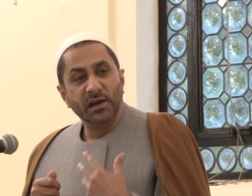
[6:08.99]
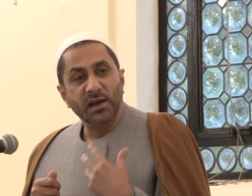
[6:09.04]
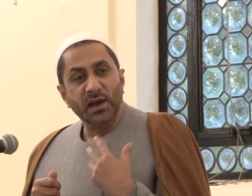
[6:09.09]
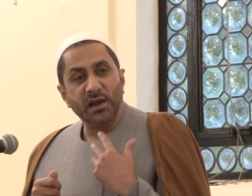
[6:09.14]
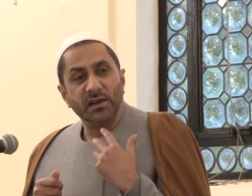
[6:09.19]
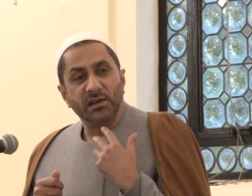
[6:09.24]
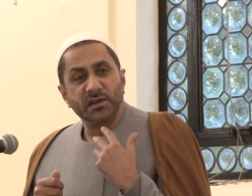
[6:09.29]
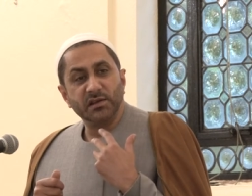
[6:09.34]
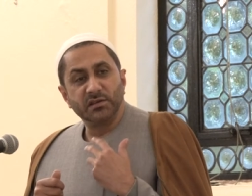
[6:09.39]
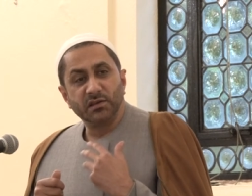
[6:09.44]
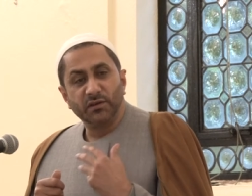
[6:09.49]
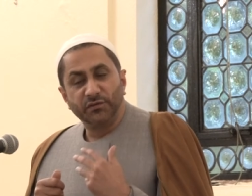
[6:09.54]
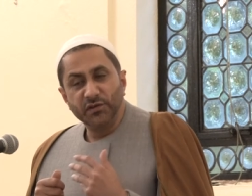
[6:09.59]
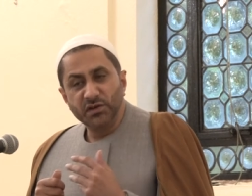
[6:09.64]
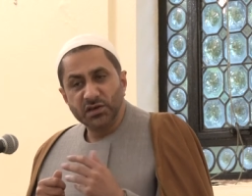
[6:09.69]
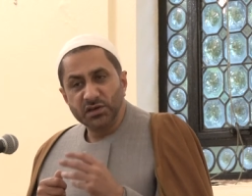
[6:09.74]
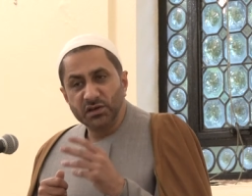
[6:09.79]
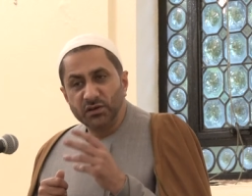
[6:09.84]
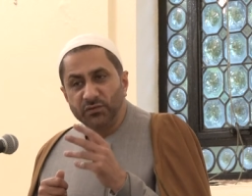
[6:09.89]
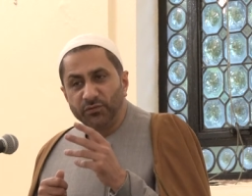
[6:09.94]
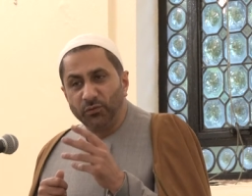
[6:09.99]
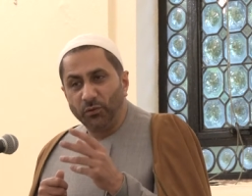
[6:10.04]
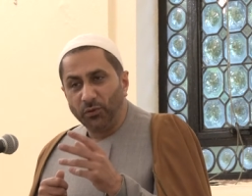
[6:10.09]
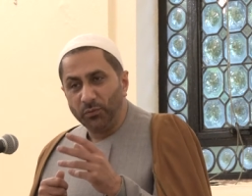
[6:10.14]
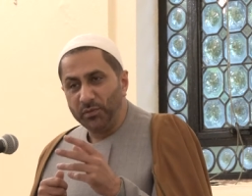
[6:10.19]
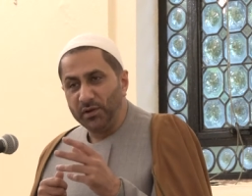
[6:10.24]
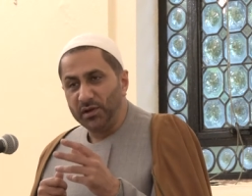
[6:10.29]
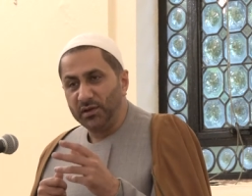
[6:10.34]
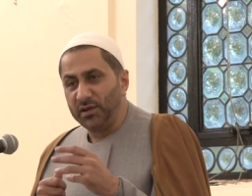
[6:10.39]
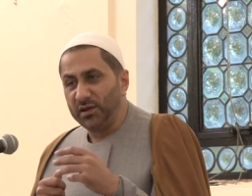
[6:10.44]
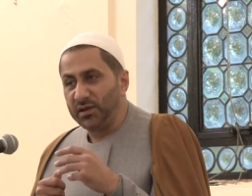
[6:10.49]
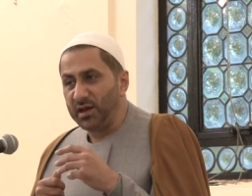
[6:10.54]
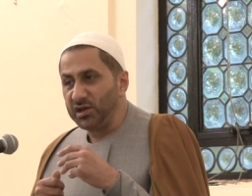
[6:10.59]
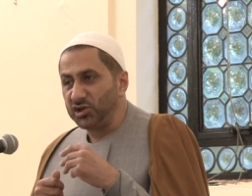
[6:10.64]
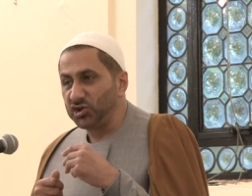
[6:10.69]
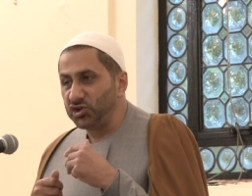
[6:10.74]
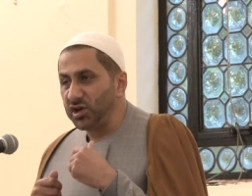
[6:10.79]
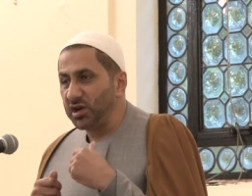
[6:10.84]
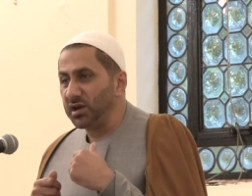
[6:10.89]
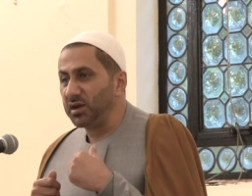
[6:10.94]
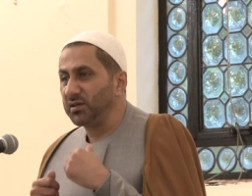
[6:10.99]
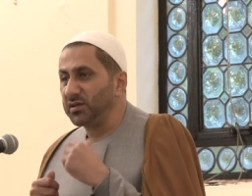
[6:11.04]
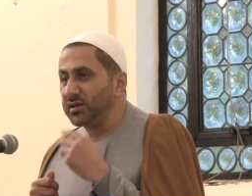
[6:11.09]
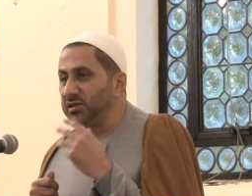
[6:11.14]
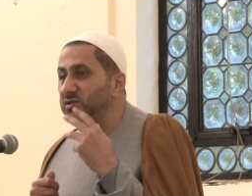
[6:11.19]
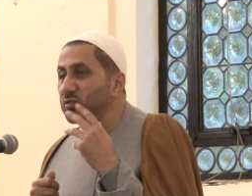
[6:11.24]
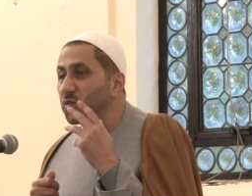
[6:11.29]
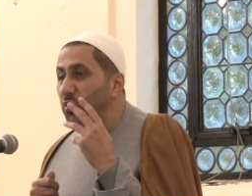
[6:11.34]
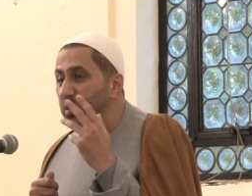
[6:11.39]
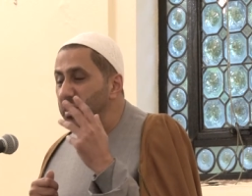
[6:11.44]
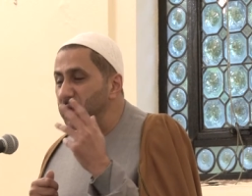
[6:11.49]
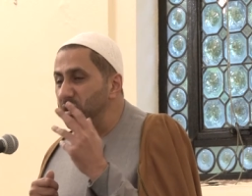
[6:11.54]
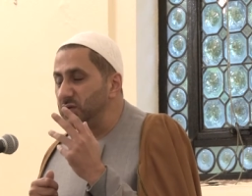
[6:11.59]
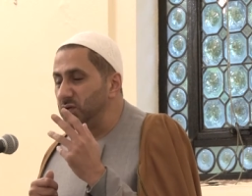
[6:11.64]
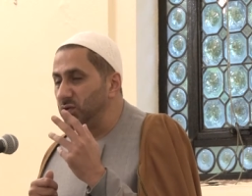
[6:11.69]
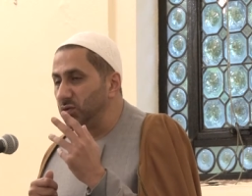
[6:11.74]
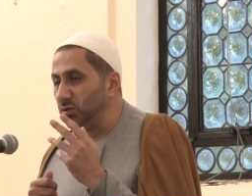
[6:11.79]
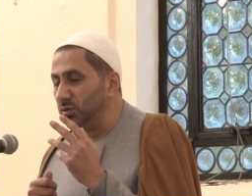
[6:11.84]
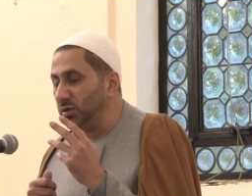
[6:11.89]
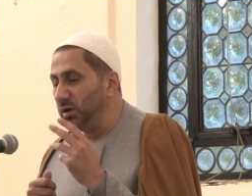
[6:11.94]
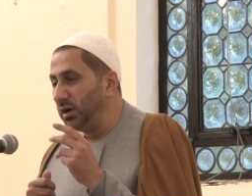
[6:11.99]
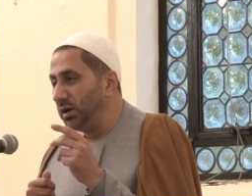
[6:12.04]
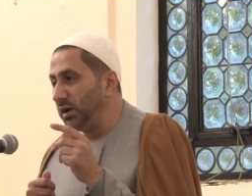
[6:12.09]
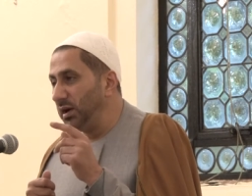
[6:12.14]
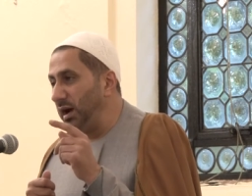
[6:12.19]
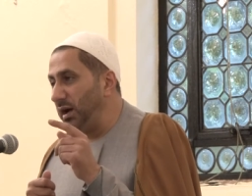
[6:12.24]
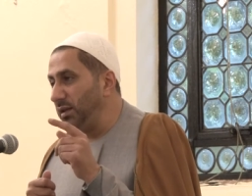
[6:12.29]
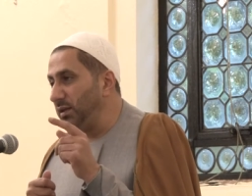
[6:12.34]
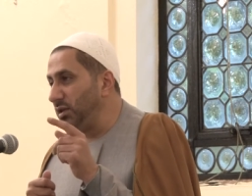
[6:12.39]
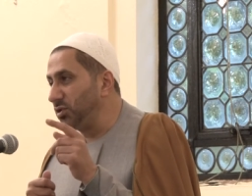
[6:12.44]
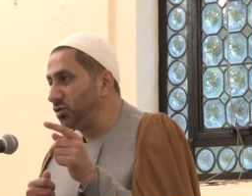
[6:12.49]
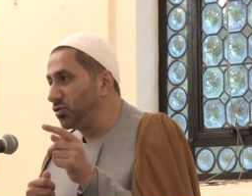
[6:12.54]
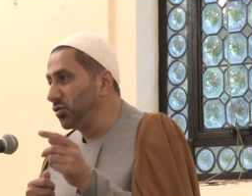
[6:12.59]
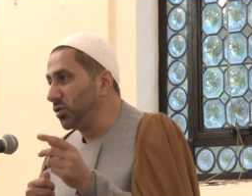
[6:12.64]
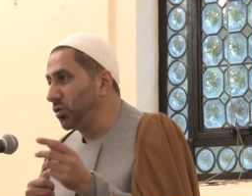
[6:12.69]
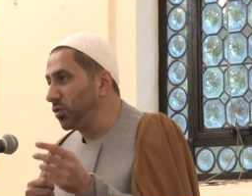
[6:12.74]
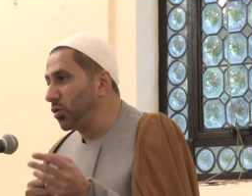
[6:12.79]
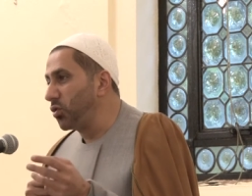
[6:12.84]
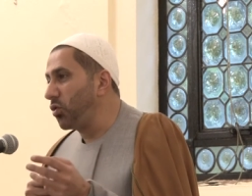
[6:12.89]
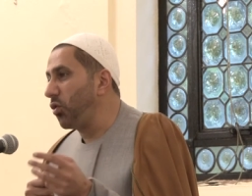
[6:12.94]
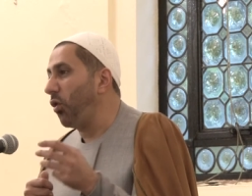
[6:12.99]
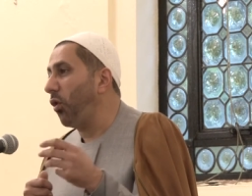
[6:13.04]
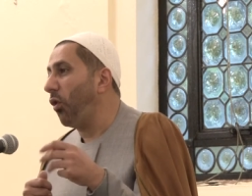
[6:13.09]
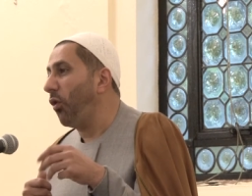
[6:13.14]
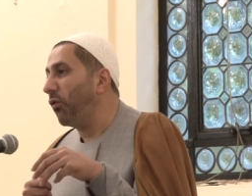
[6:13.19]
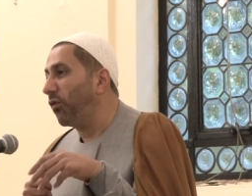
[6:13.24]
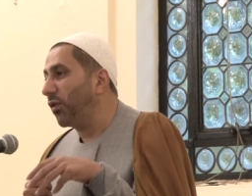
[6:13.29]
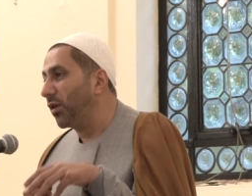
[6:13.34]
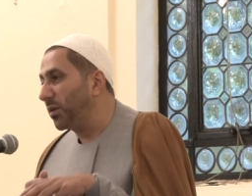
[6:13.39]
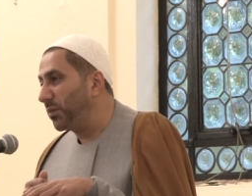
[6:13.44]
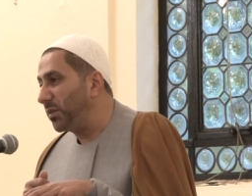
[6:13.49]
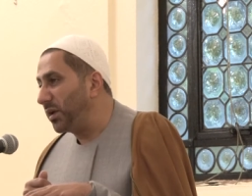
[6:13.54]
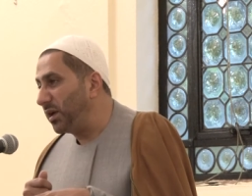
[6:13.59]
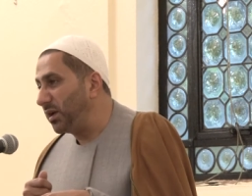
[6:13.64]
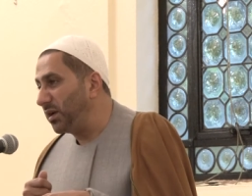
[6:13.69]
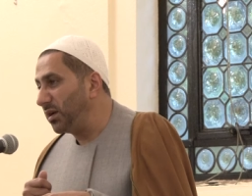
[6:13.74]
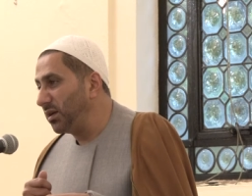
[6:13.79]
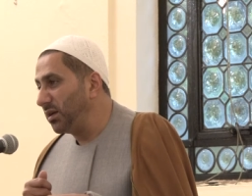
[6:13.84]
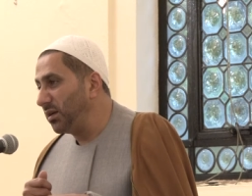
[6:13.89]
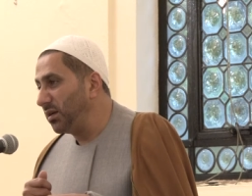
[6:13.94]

And it is sufficient for me that I share this with you and that you look over me.